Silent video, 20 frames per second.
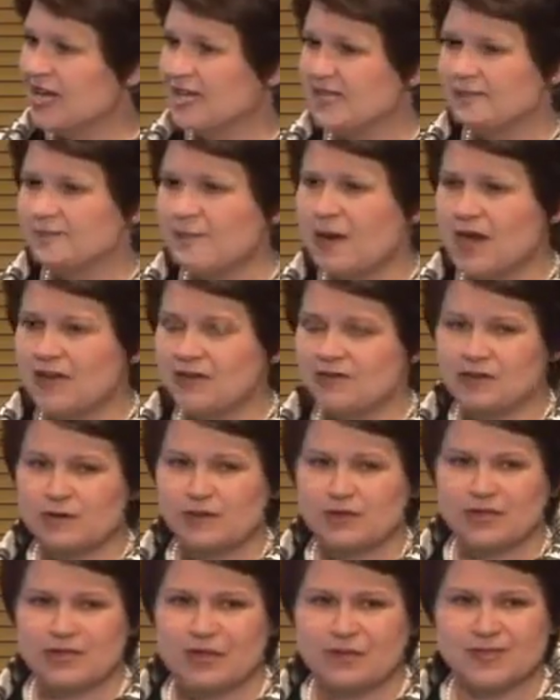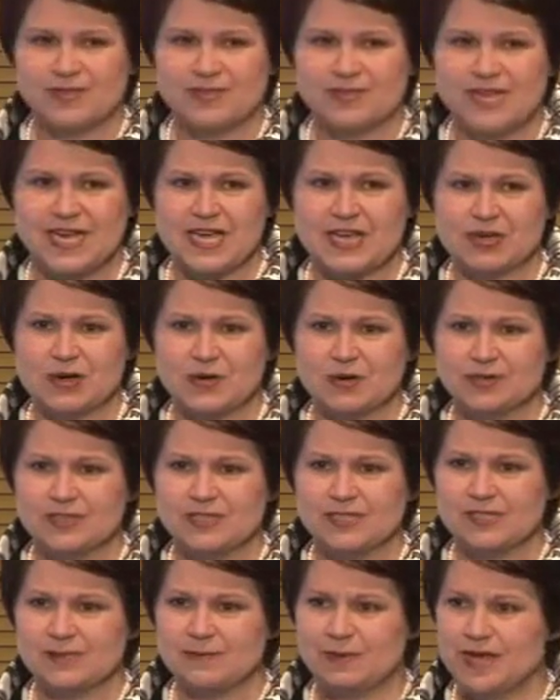is partnering with a number of
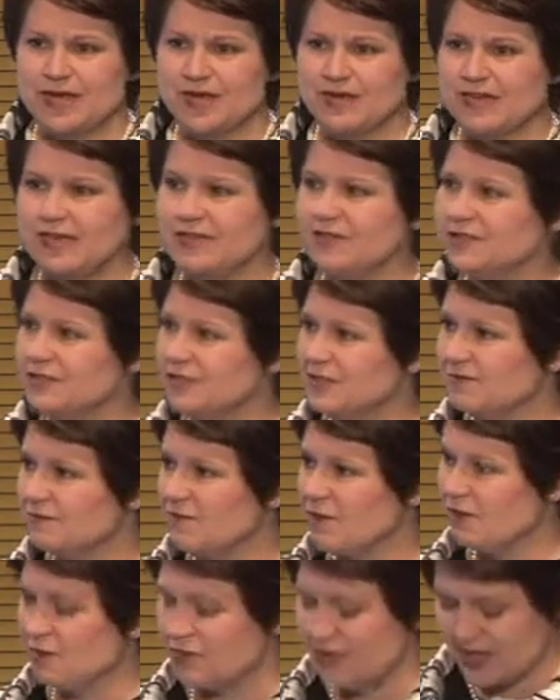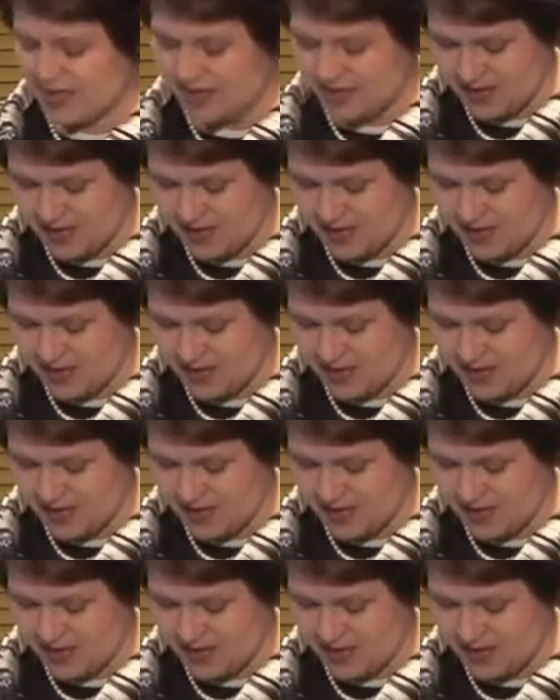stakeholders to play a leadership role there,